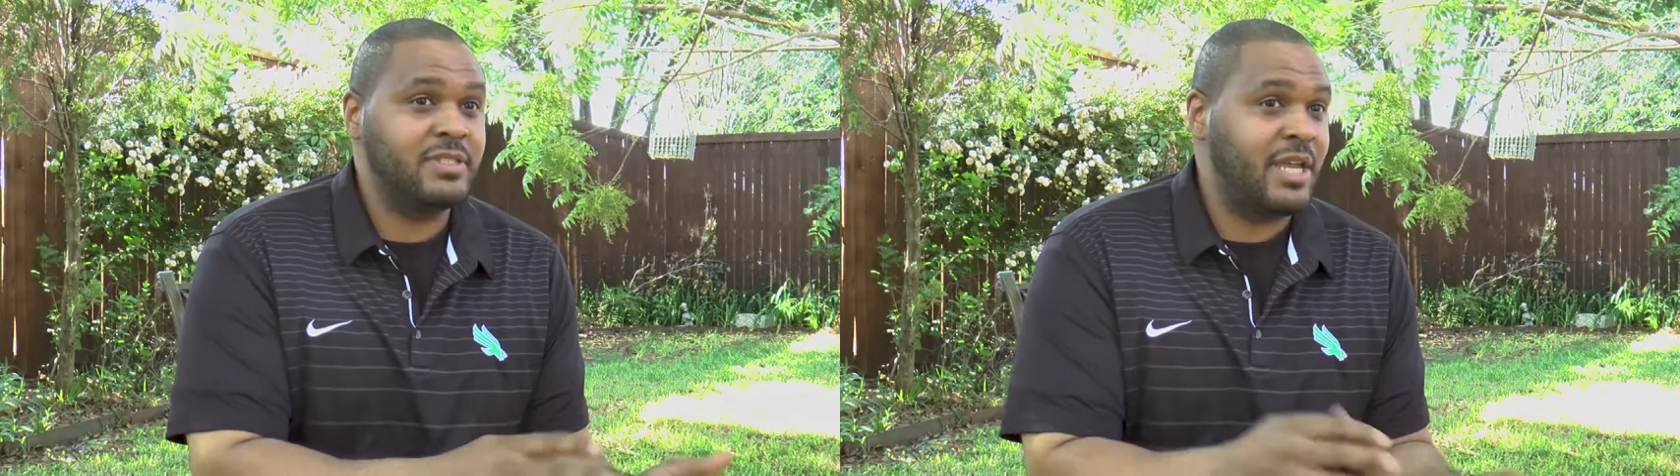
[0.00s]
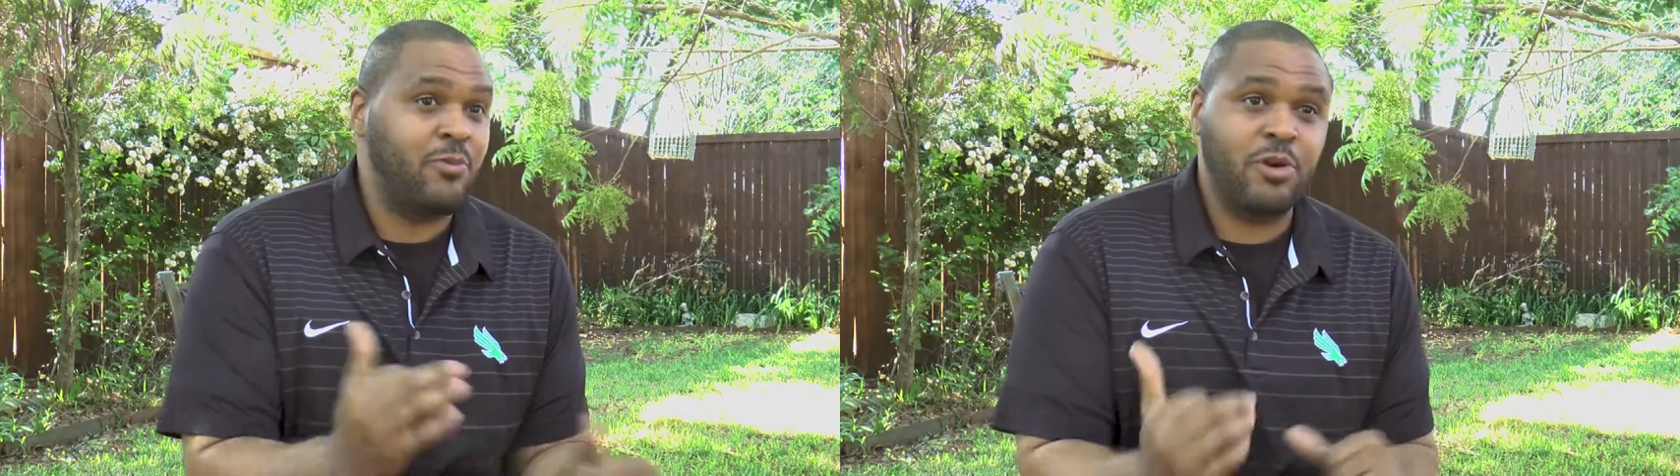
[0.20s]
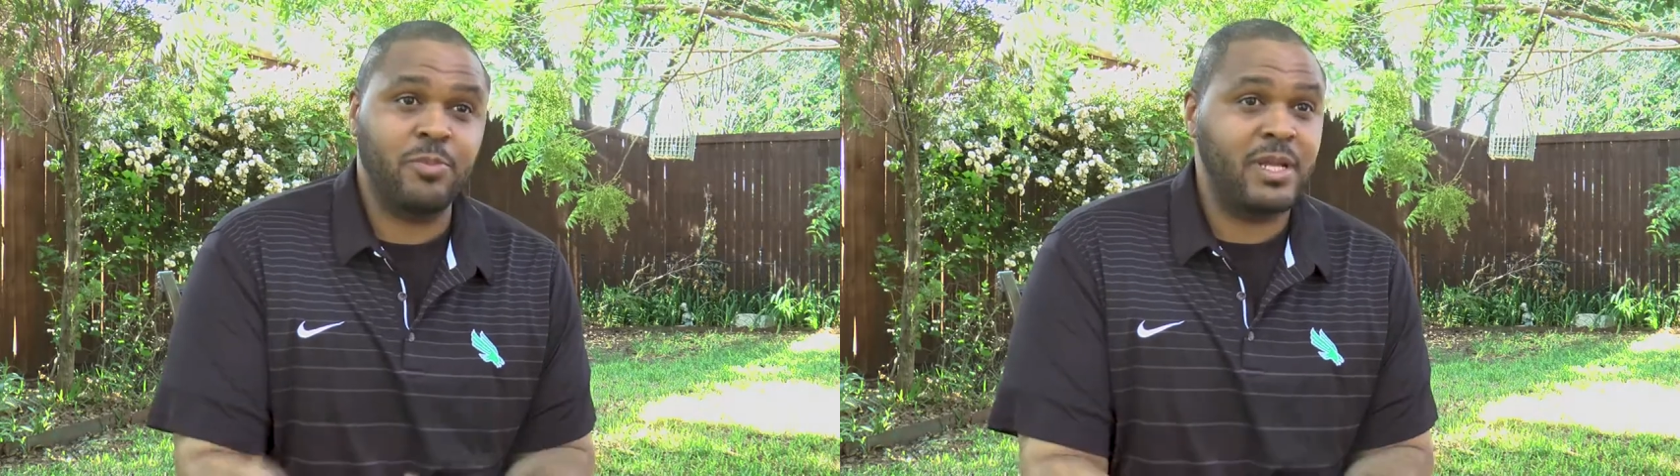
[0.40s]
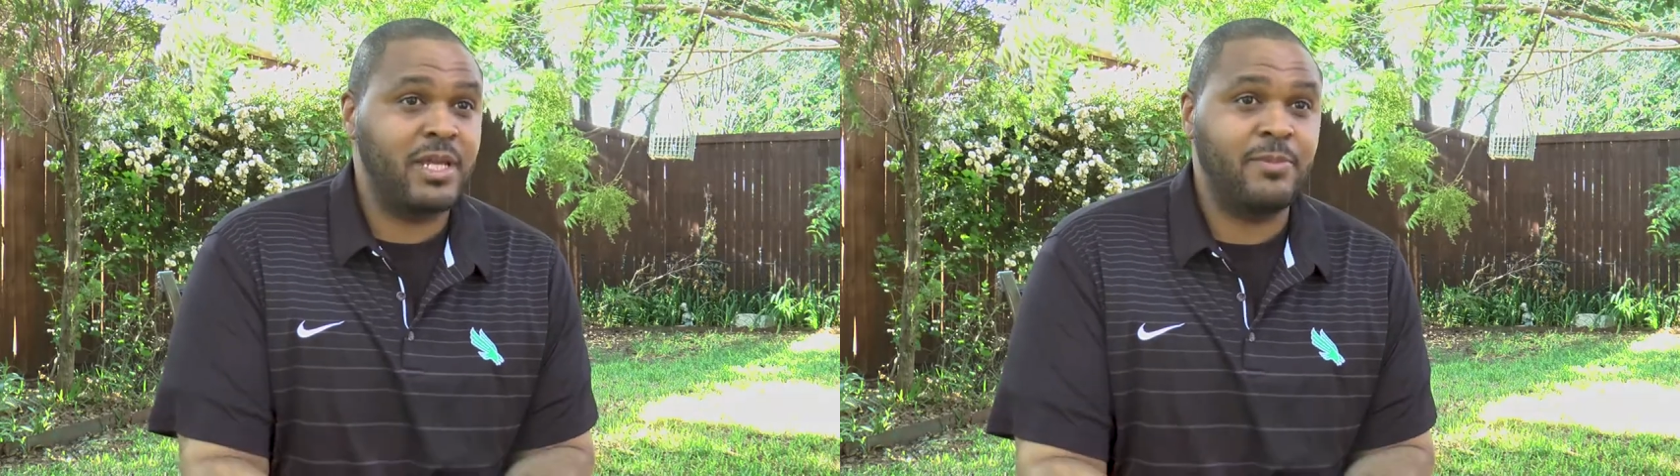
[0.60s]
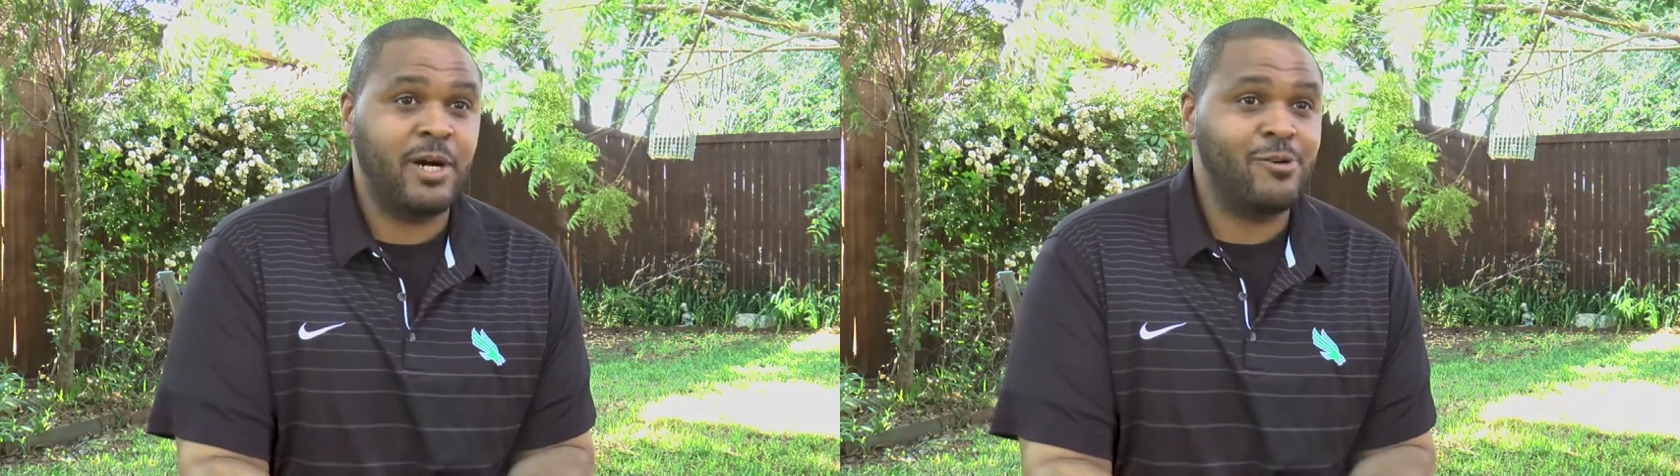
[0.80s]
that they weren't
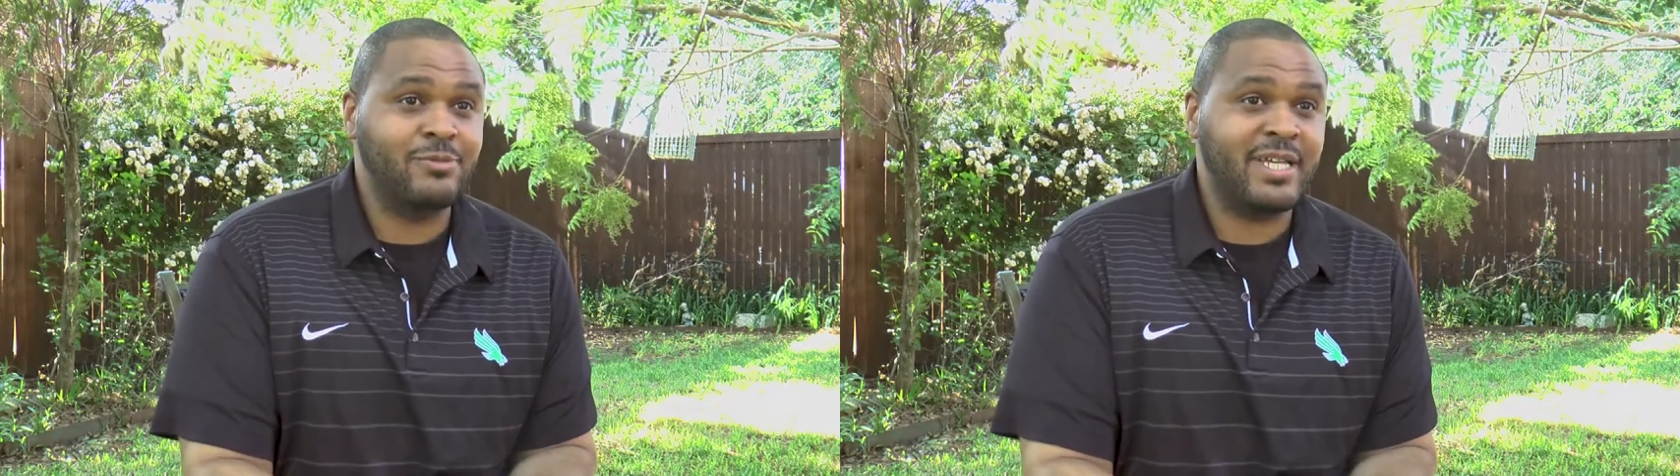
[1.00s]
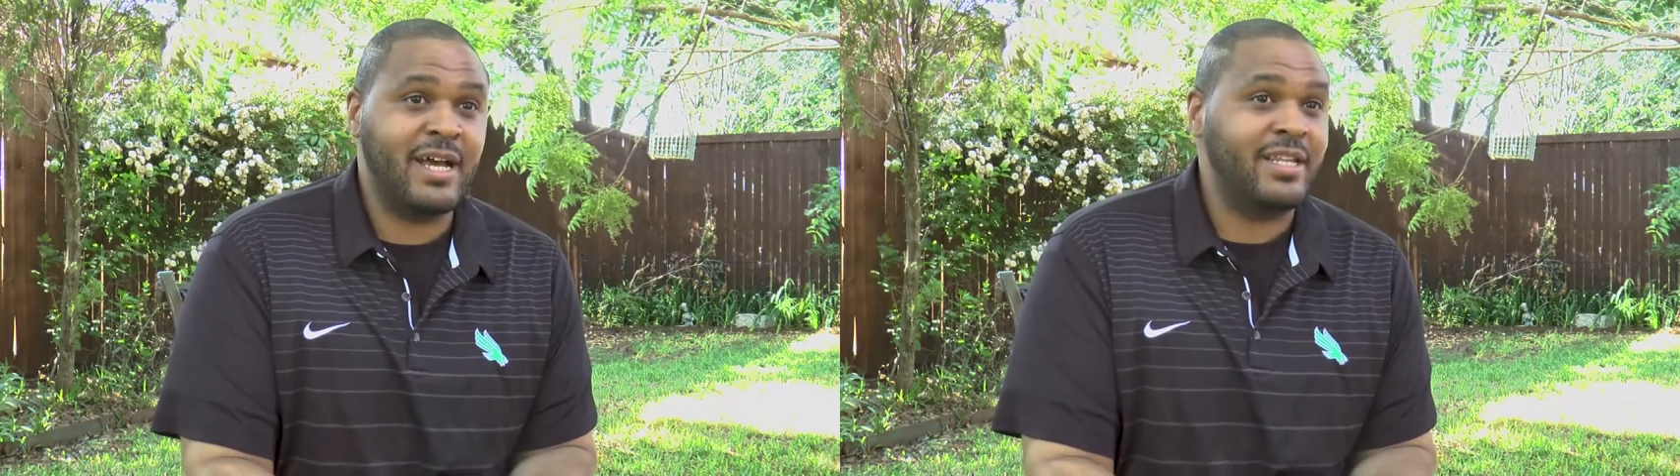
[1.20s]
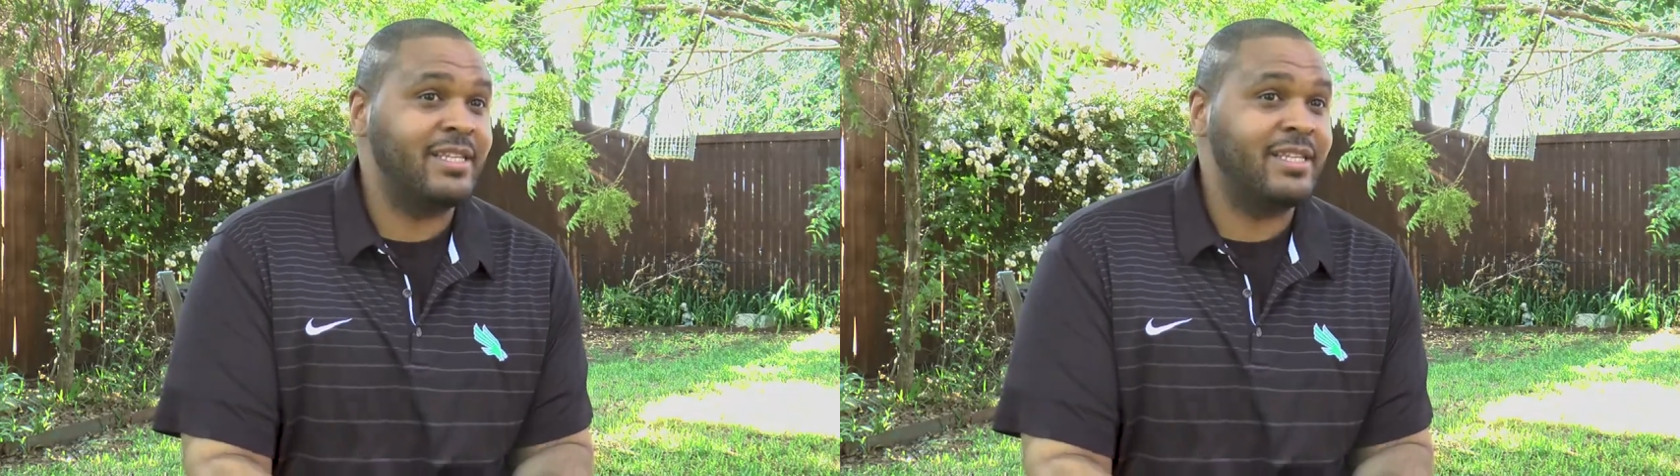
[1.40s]
playing in my hometown,